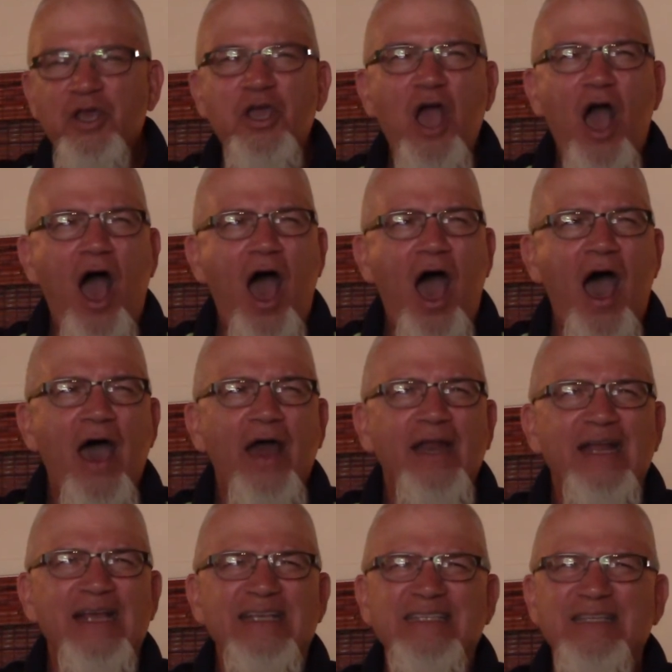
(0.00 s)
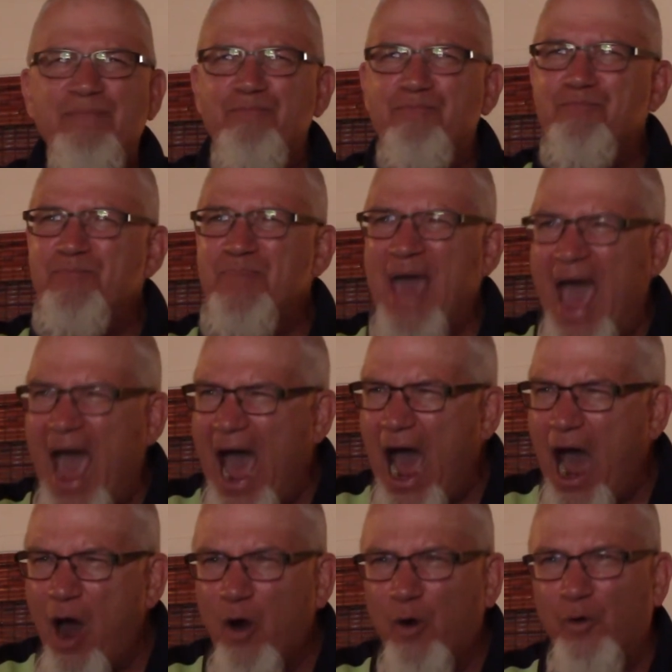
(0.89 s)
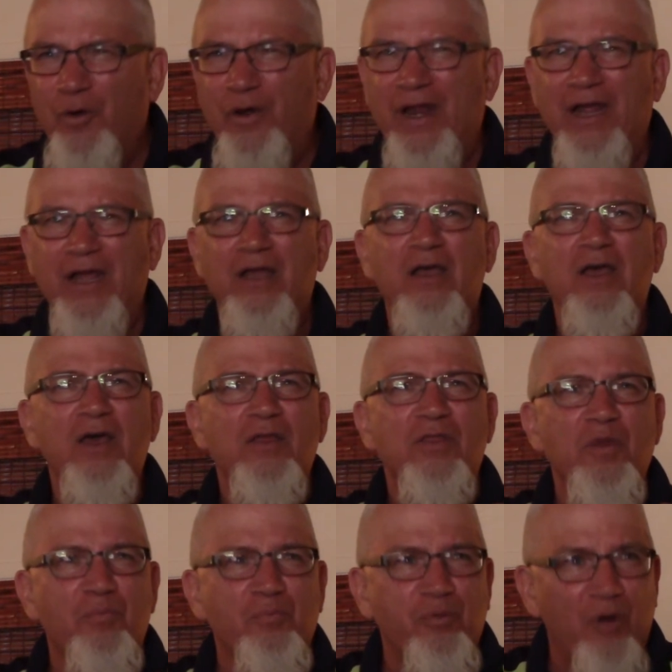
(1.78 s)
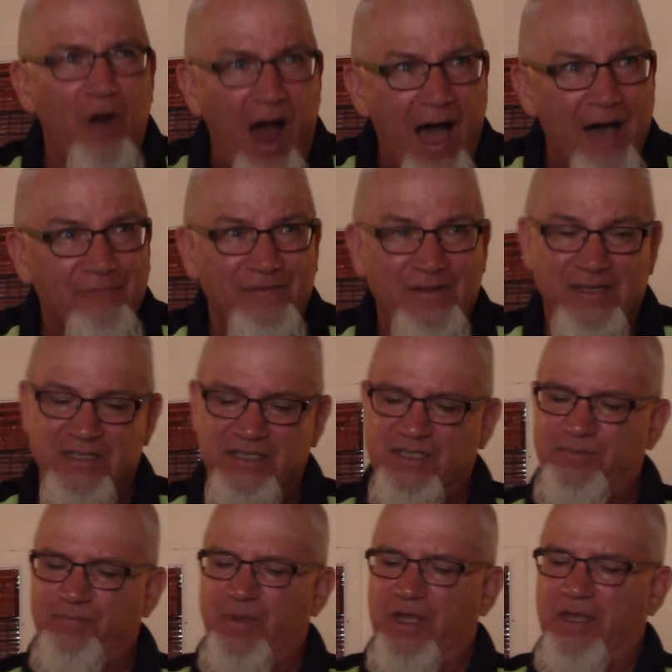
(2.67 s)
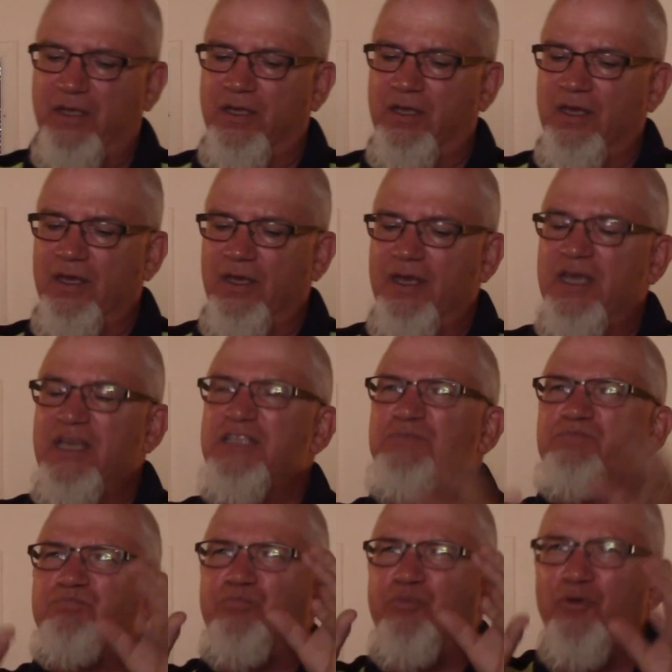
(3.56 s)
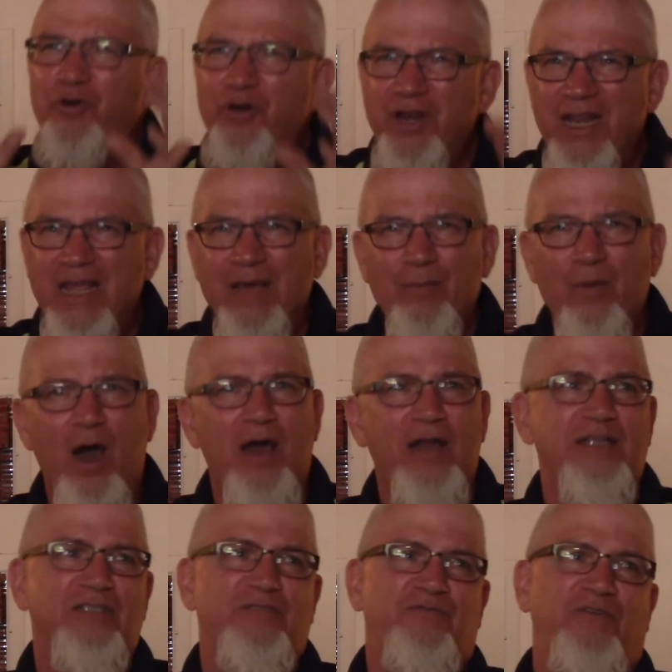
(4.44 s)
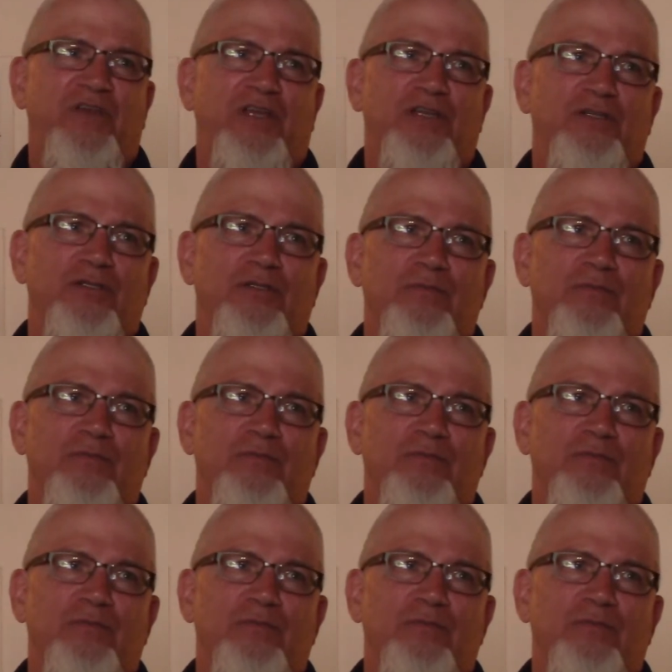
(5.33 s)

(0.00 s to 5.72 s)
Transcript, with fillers: God is empowering the prophet to speak. He's putting him on his feet.